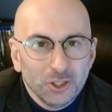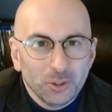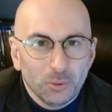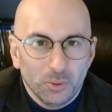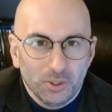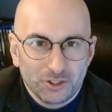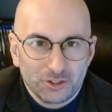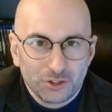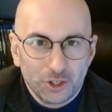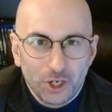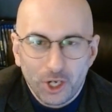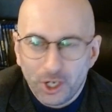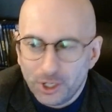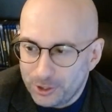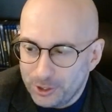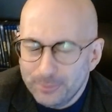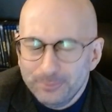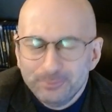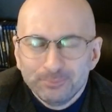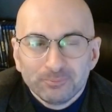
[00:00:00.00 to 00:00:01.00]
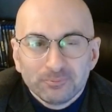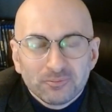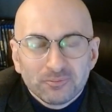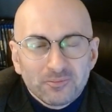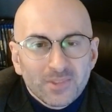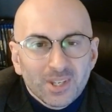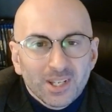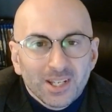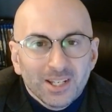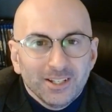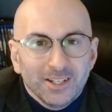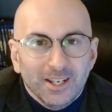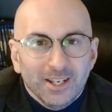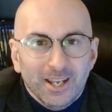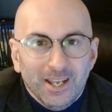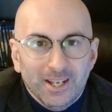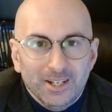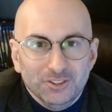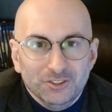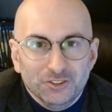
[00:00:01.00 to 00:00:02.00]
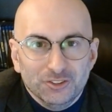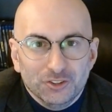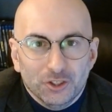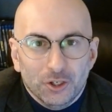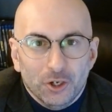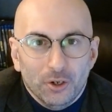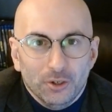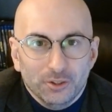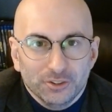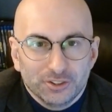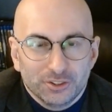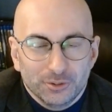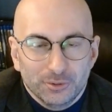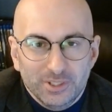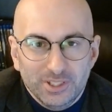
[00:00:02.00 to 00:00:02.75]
shocker. And also